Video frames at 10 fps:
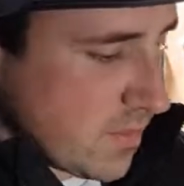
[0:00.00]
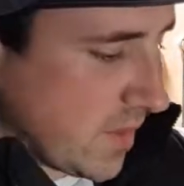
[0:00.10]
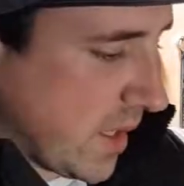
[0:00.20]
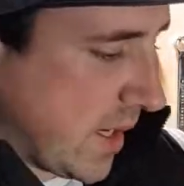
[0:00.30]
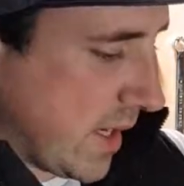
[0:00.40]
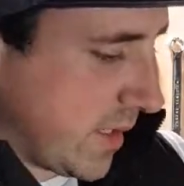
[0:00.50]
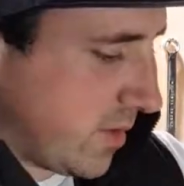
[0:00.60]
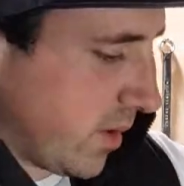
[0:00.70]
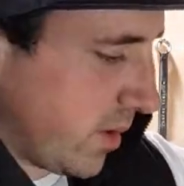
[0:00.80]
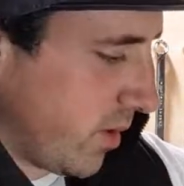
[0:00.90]

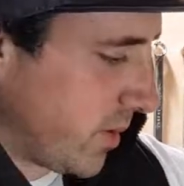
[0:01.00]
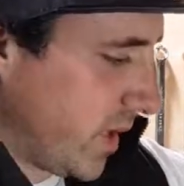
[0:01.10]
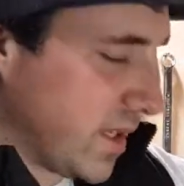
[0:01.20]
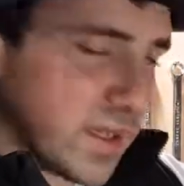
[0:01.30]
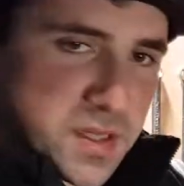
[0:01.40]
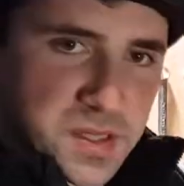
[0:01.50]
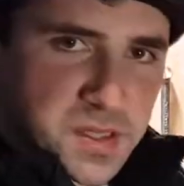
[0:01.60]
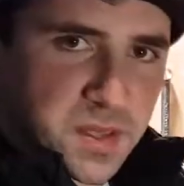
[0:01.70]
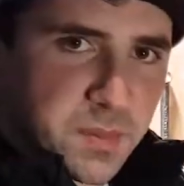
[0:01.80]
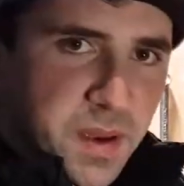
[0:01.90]
not only is
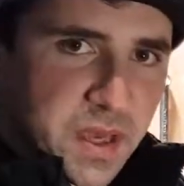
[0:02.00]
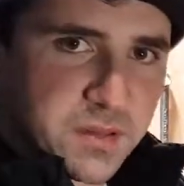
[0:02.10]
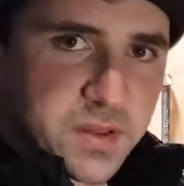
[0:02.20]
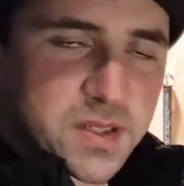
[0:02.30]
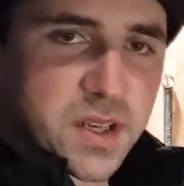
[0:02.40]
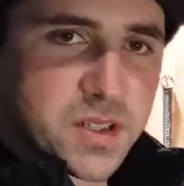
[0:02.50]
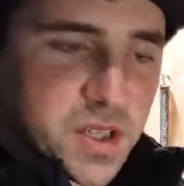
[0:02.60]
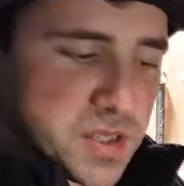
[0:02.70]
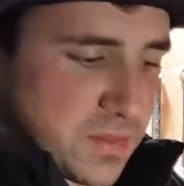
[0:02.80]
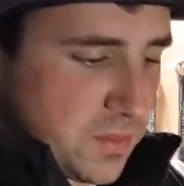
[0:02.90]
the back of it
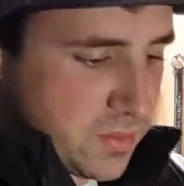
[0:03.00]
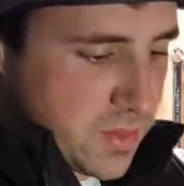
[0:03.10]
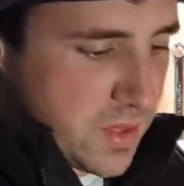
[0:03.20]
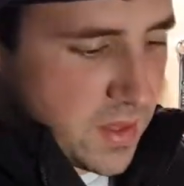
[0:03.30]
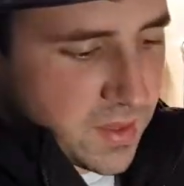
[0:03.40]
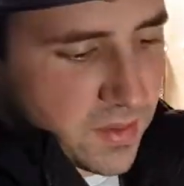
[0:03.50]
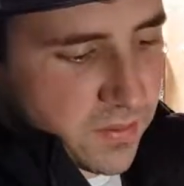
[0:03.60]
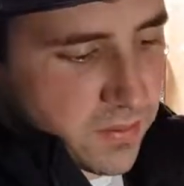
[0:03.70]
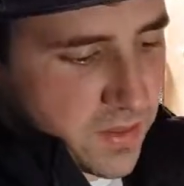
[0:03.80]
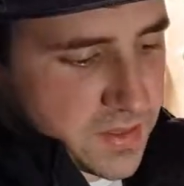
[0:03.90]
adjustable, the
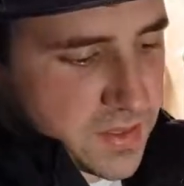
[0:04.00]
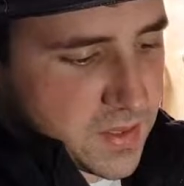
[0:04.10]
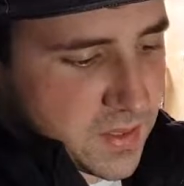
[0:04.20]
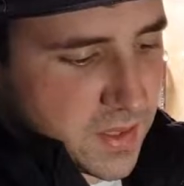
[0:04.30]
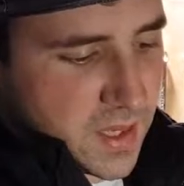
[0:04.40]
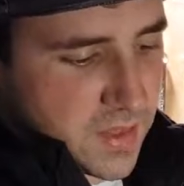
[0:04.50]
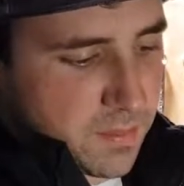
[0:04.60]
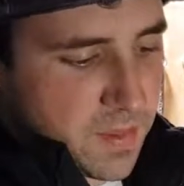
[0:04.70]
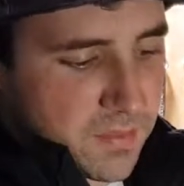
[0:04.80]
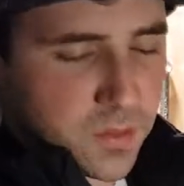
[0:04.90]
front, the
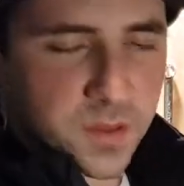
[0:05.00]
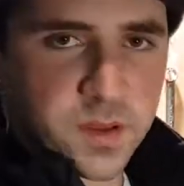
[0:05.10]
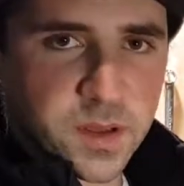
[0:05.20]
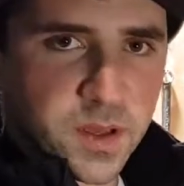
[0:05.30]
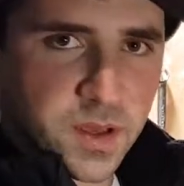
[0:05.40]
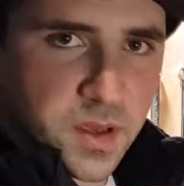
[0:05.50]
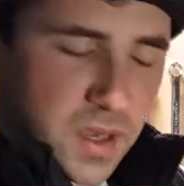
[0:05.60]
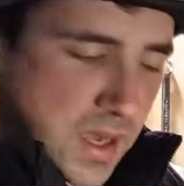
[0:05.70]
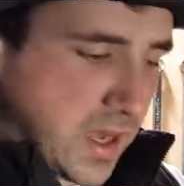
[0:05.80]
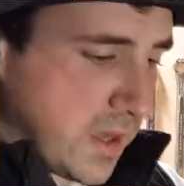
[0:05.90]
bevel
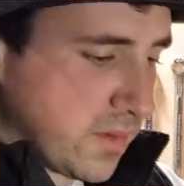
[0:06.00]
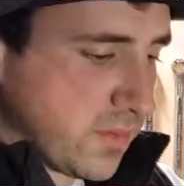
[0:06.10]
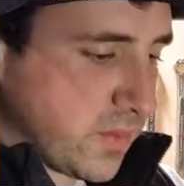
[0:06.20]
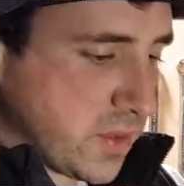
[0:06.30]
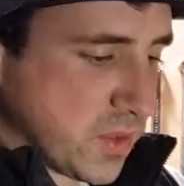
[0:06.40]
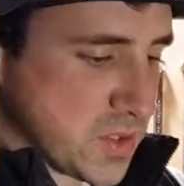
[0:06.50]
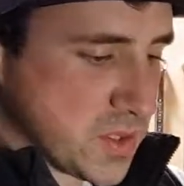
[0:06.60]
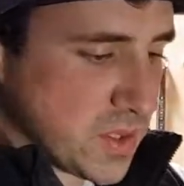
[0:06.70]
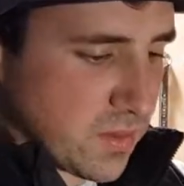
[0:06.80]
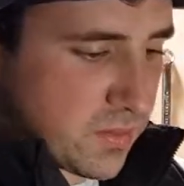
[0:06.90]
for your
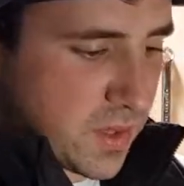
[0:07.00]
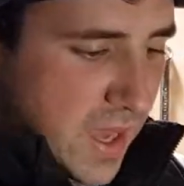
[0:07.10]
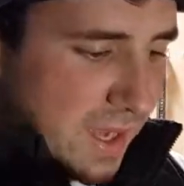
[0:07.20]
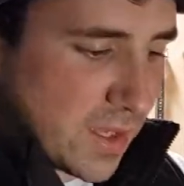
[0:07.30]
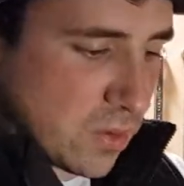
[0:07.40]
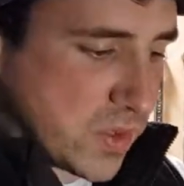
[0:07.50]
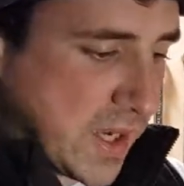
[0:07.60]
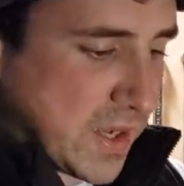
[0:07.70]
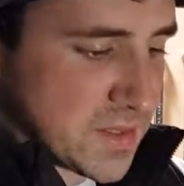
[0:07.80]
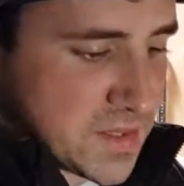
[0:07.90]
angled
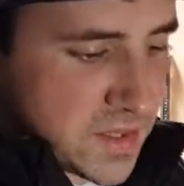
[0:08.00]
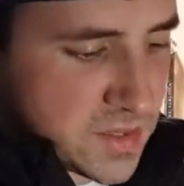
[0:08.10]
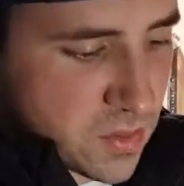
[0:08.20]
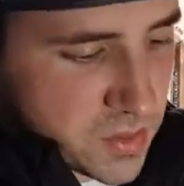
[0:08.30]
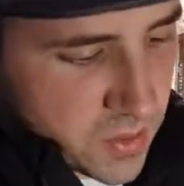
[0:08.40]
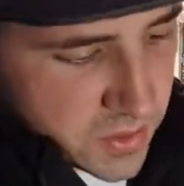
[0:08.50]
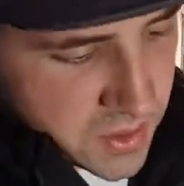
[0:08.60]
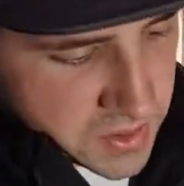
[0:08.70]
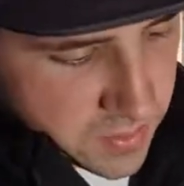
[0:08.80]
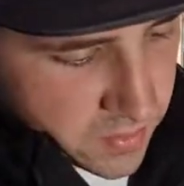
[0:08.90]
cuts is also
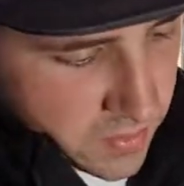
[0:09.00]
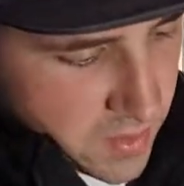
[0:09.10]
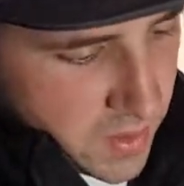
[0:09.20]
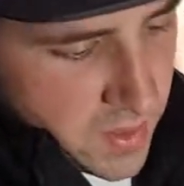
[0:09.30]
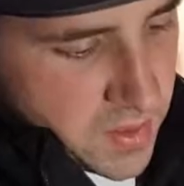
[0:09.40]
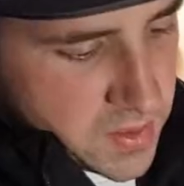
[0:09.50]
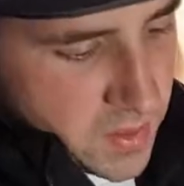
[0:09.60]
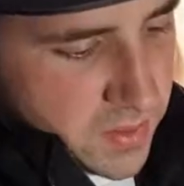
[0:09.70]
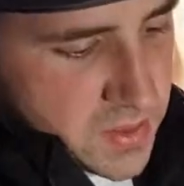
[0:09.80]
adjustable. So it's